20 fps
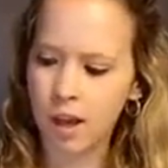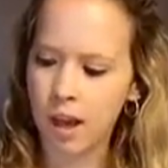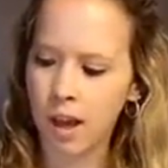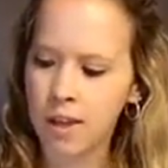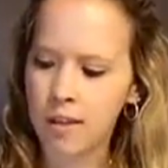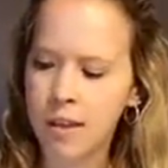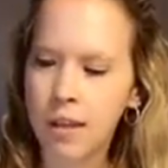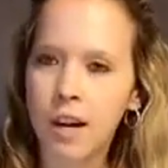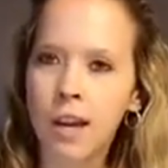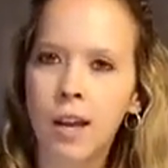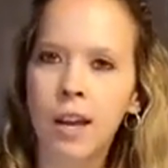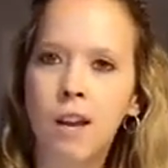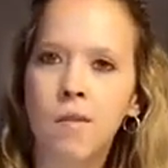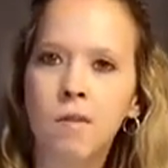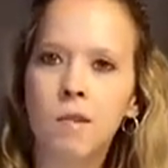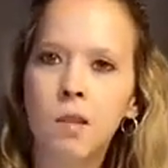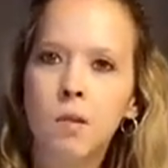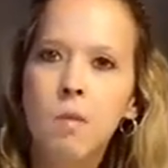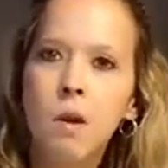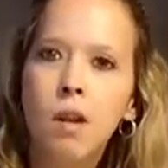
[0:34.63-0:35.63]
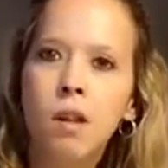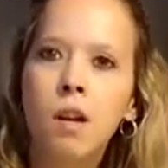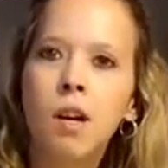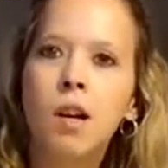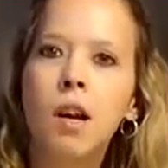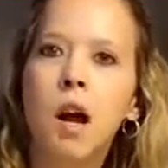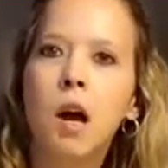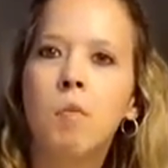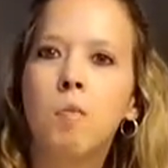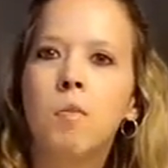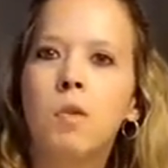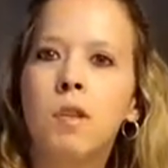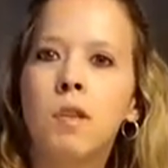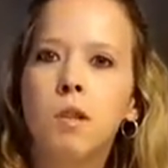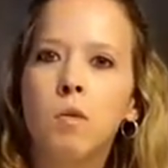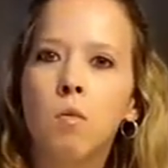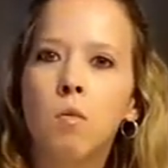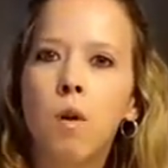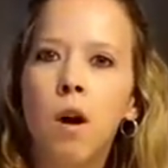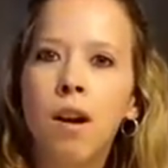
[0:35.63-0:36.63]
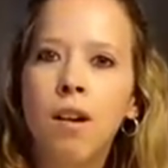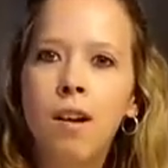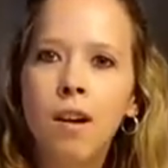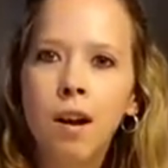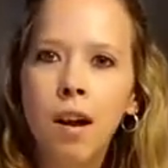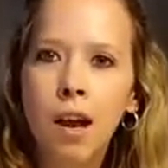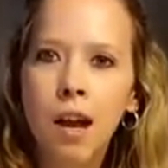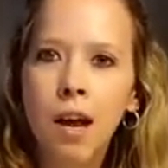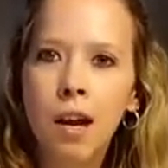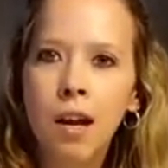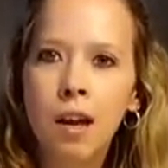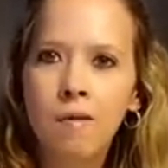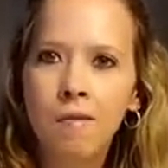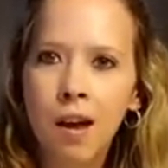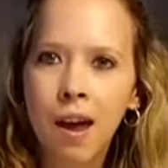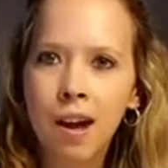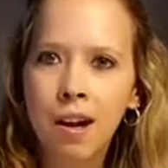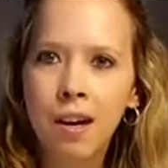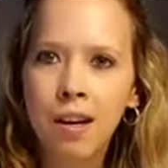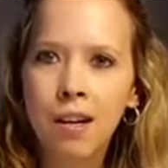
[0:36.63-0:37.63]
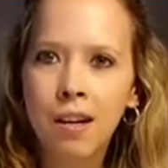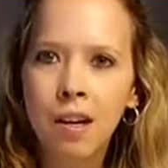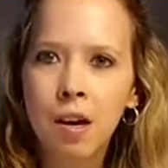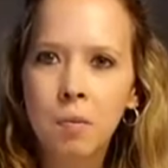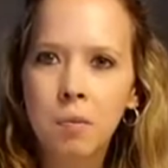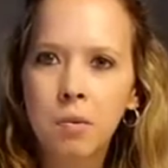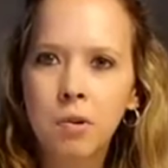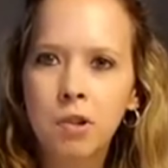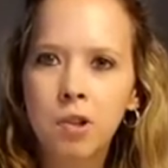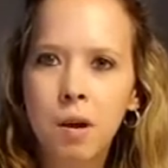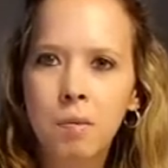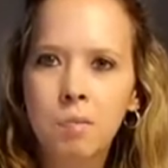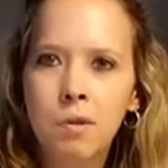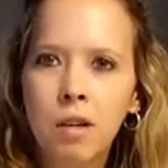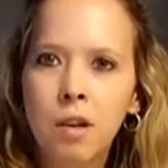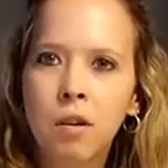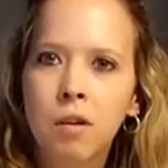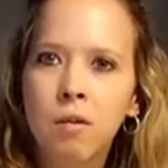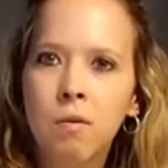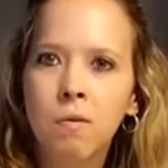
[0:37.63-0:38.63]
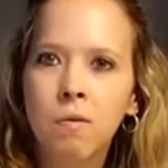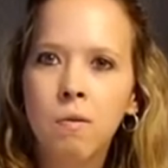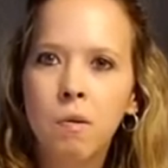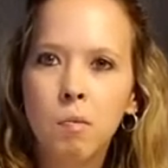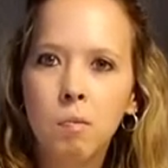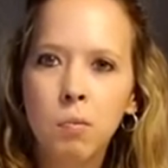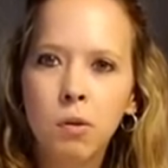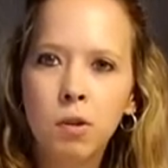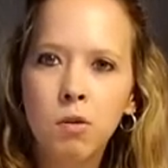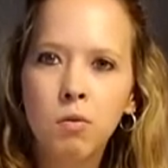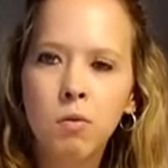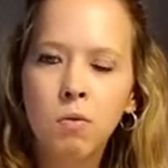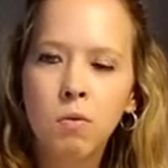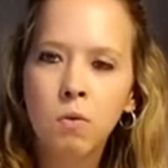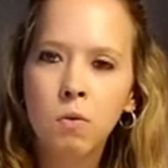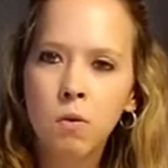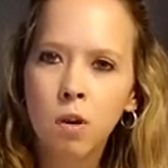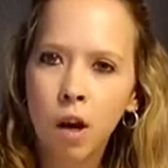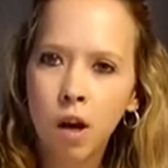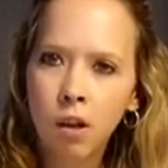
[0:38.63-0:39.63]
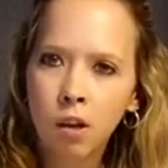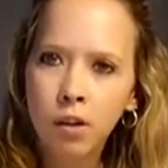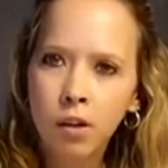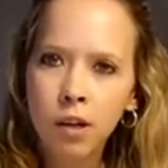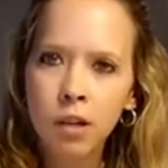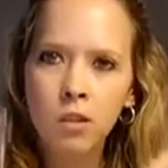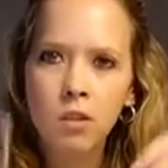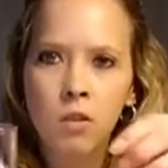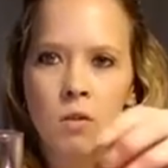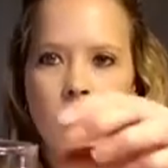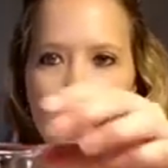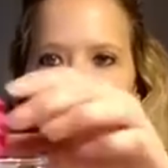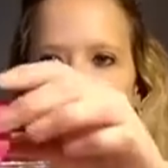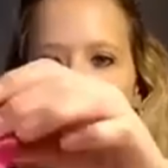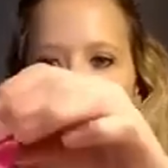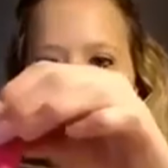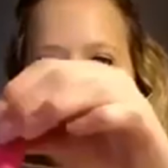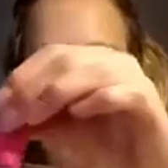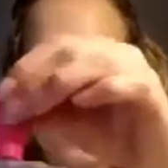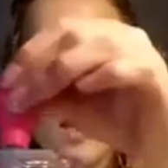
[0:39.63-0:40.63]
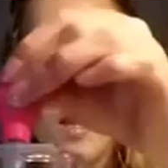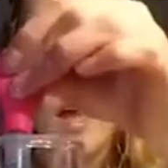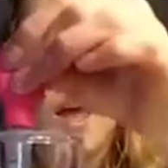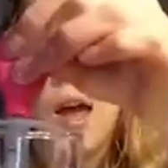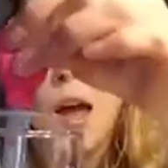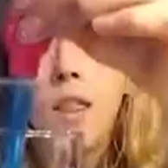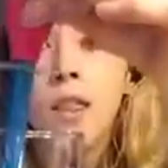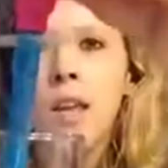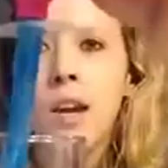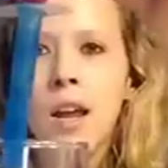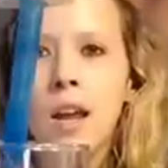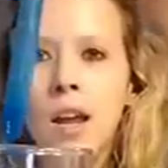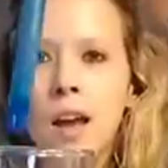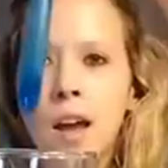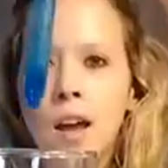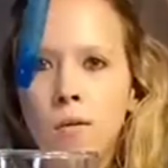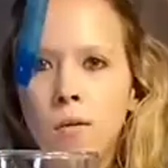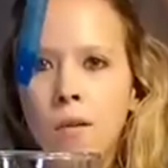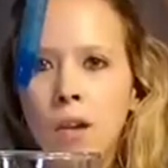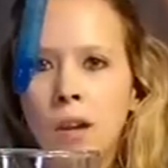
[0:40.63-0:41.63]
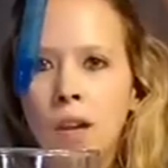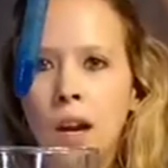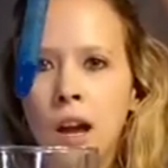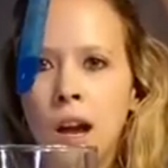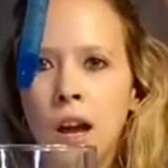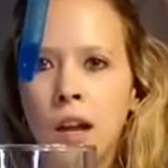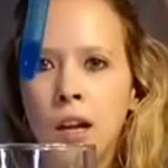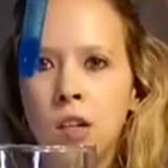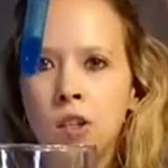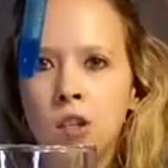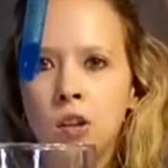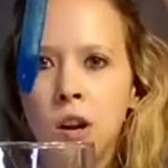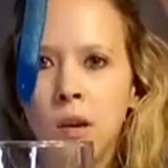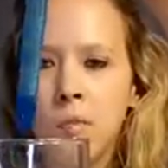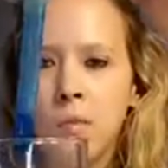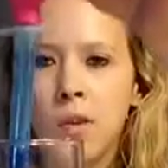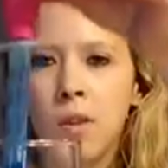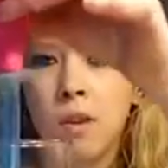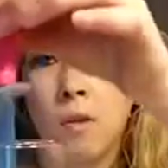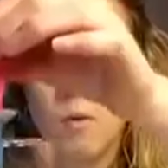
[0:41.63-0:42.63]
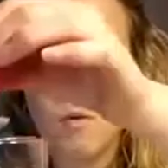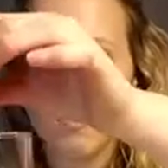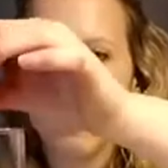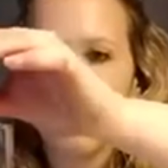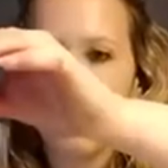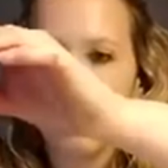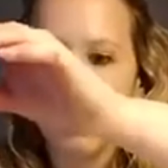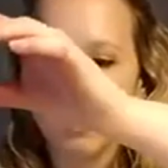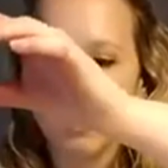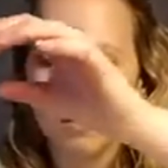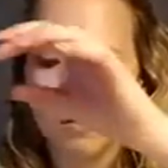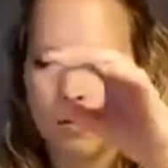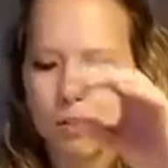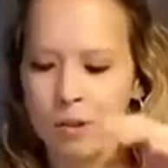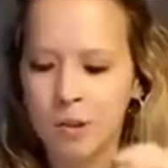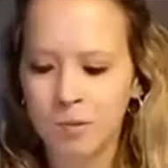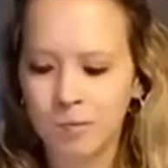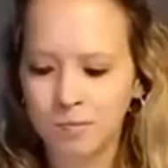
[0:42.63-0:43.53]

And then I have a smaller cup with some water and I've added a couple drops of blue food coloring to it. And then I have an eyedropper that we're going to use.